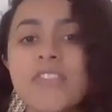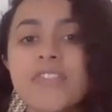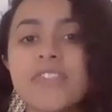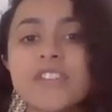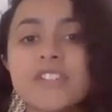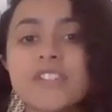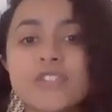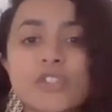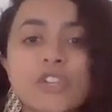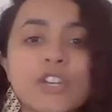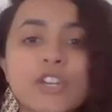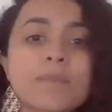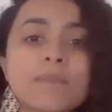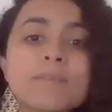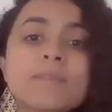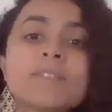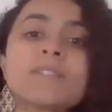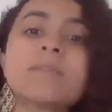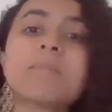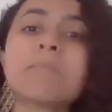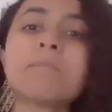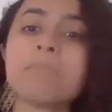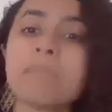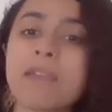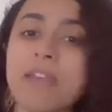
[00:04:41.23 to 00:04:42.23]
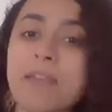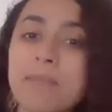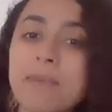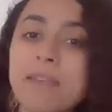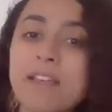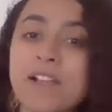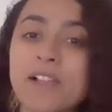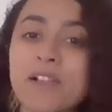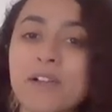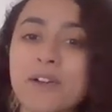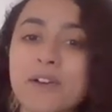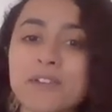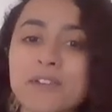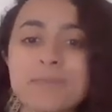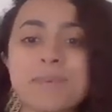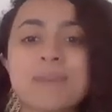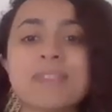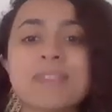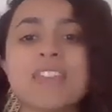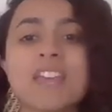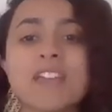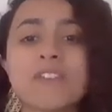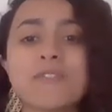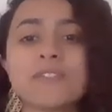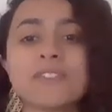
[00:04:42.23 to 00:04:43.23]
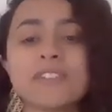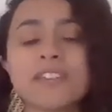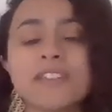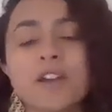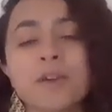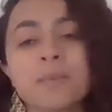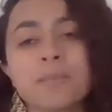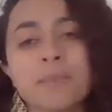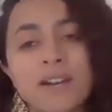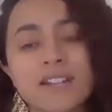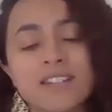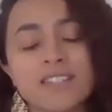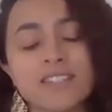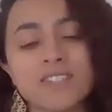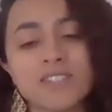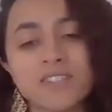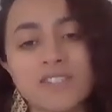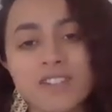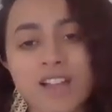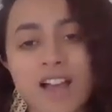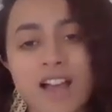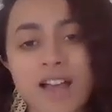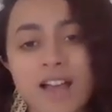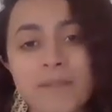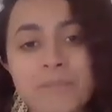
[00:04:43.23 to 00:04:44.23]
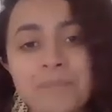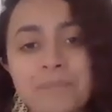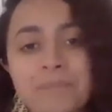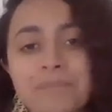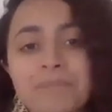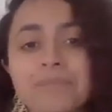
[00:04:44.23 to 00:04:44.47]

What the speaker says: The gyms may be closed, but thankfully our bodies are not,